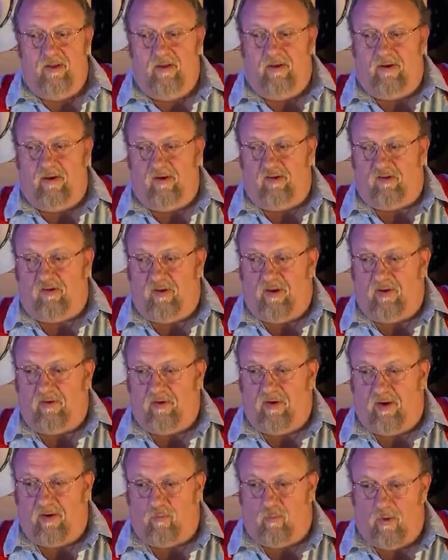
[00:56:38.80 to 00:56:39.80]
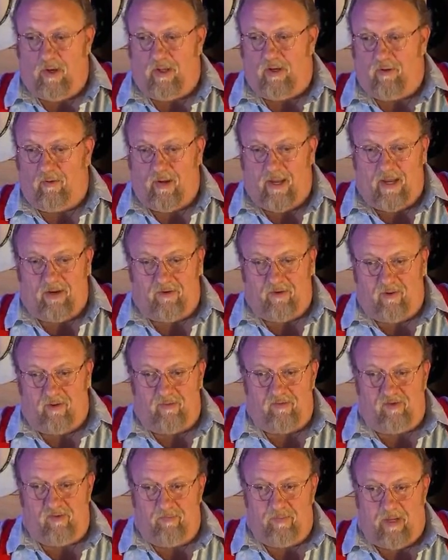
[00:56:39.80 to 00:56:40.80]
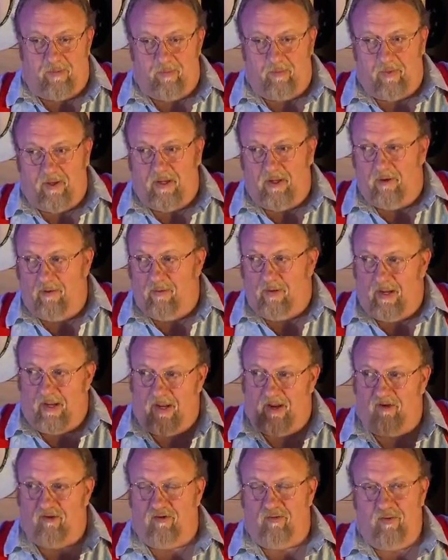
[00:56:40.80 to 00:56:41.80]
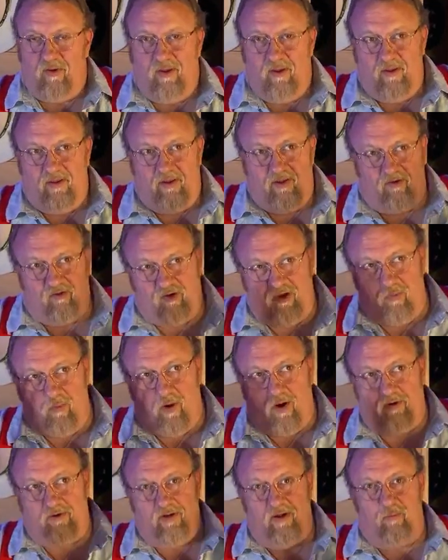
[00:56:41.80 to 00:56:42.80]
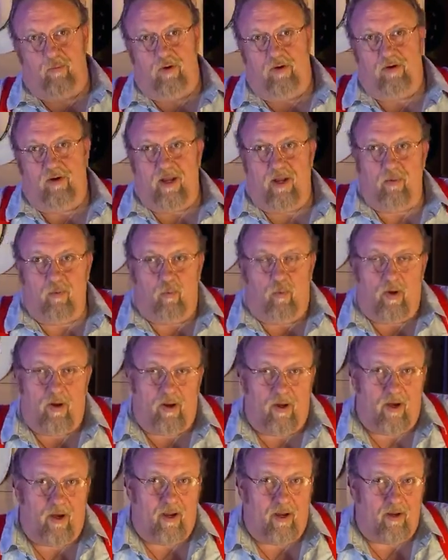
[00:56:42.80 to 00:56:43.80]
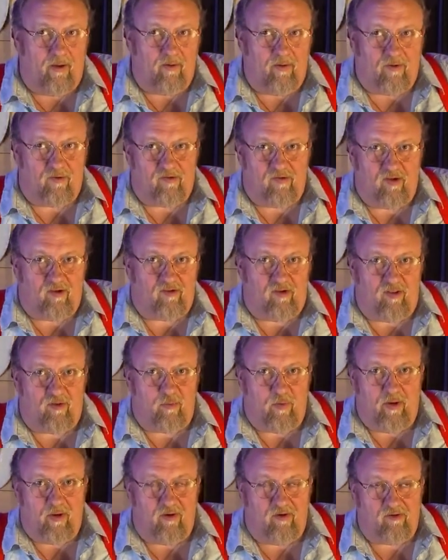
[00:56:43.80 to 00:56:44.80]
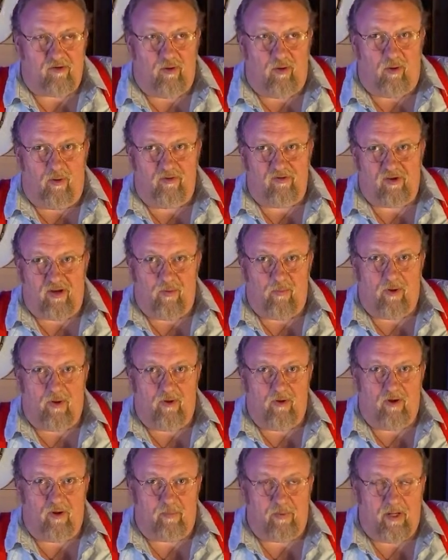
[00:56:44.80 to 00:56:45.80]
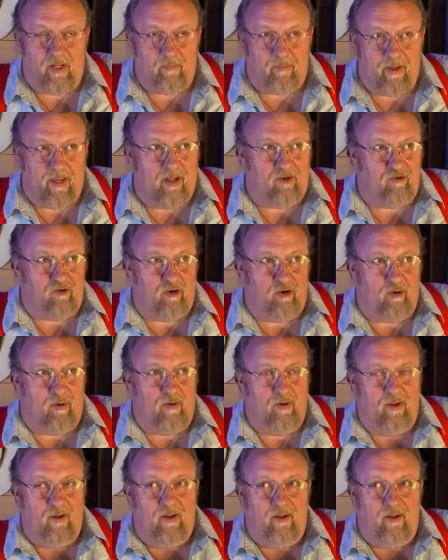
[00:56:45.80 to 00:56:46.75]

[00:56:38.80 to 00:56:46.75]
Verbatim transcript: I, I taught regular adults and people my own age. And she walked in one day with one eye at sixty-three years old and said, I want to learn to play the banjo.